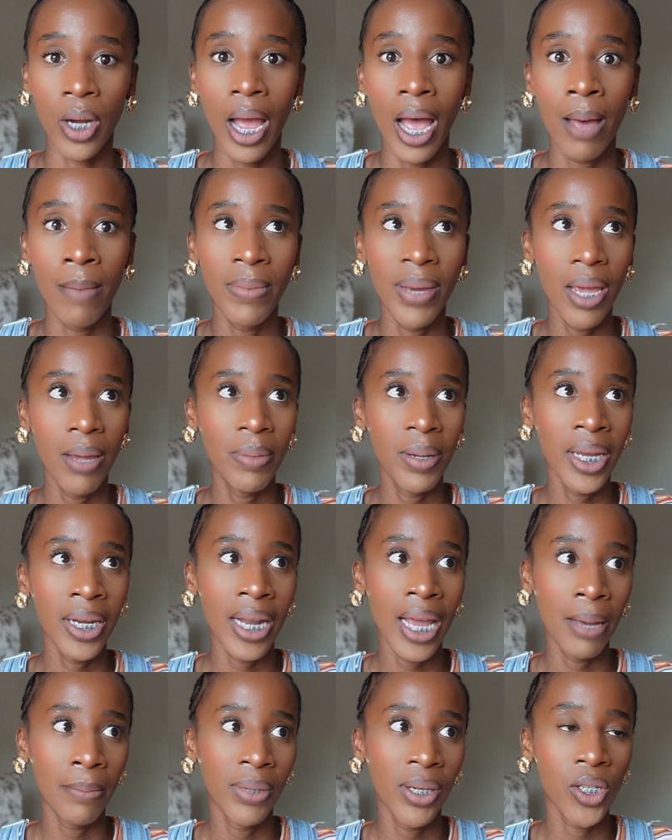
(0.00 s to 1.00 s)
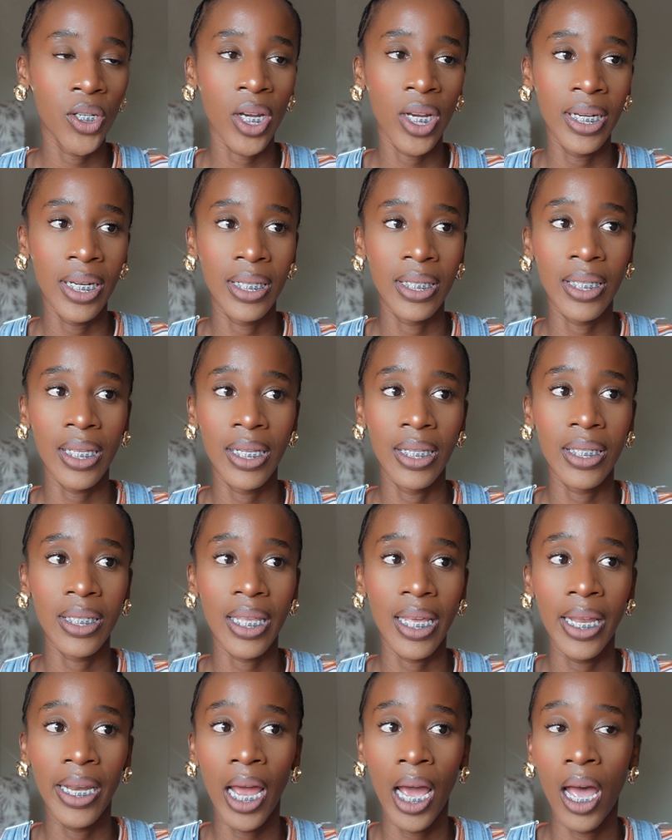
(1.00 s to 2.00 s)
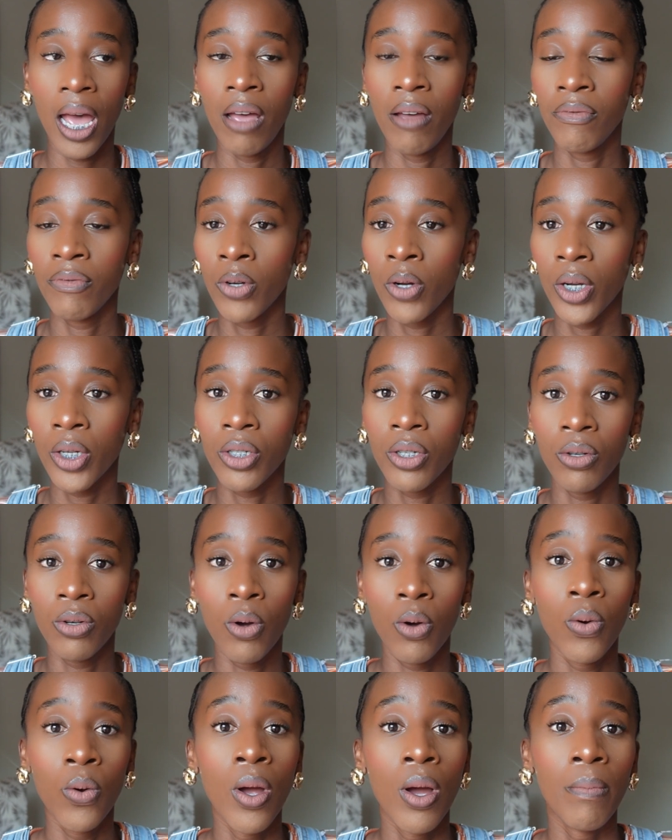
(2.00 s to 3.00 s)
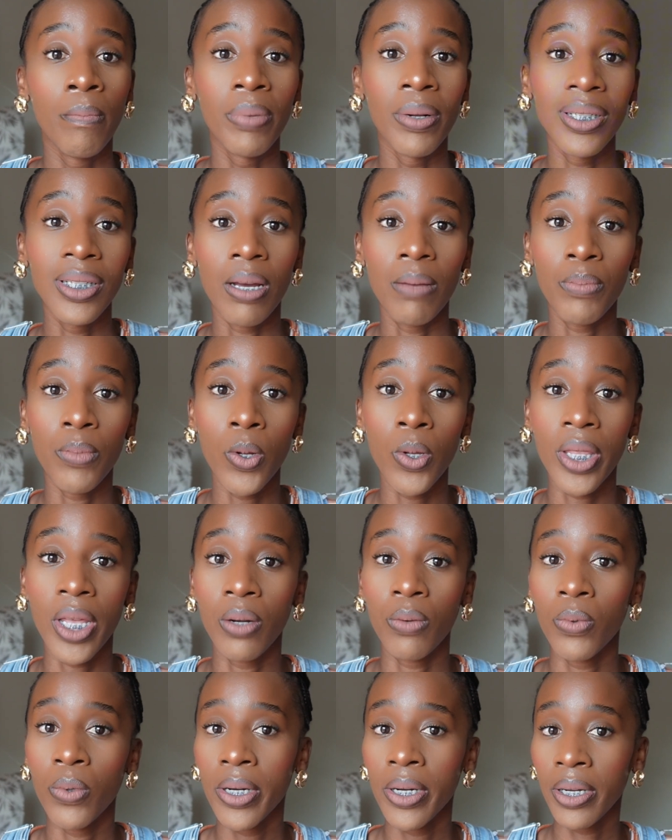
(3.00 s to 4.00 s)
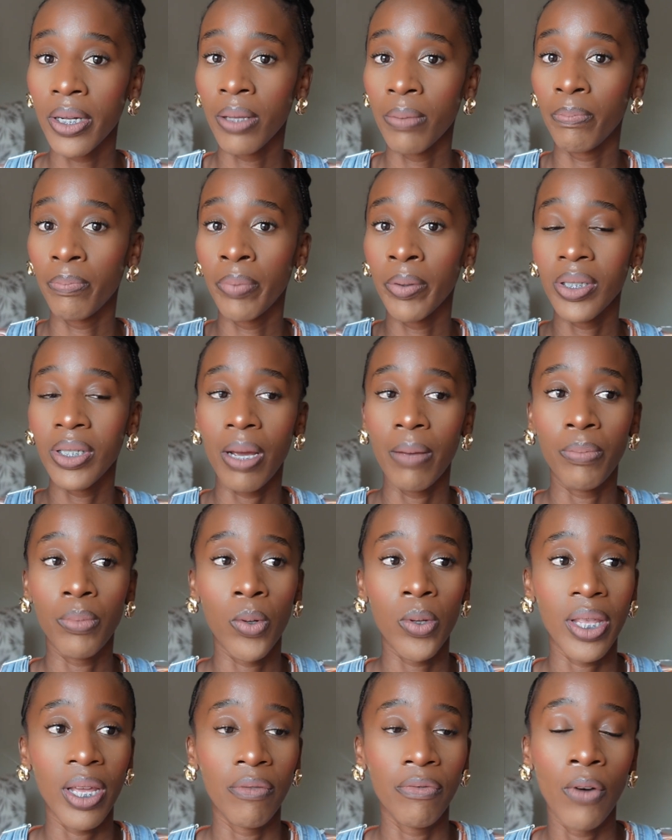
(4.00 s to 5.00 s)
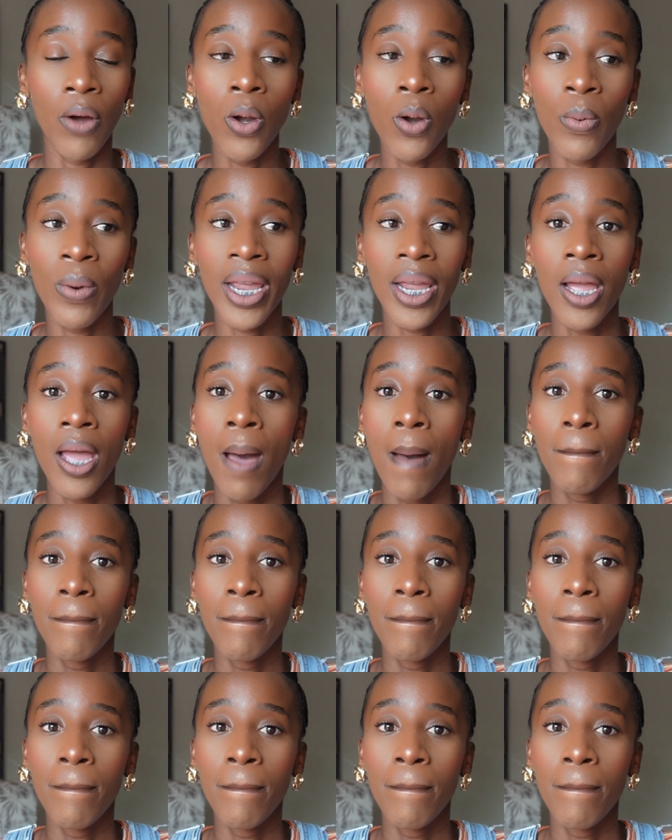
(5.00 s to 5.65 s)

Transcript: I may be an amateur in the sense that I have not, built up all that work, built up all that following,